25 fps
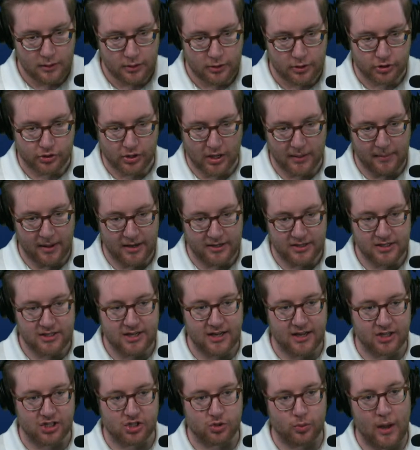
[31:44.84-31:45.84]
Draymond did
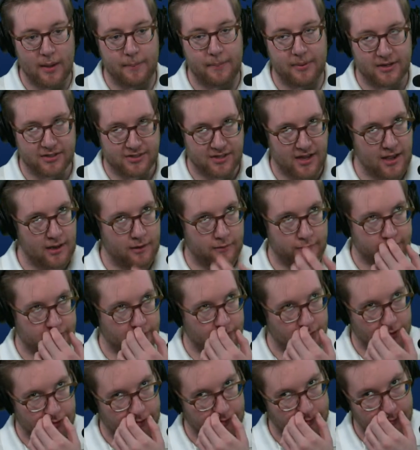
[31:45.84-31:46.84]
take a swipe at his head of
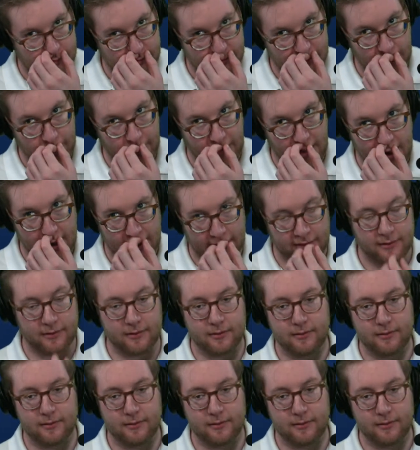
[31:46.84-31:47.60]
some kind.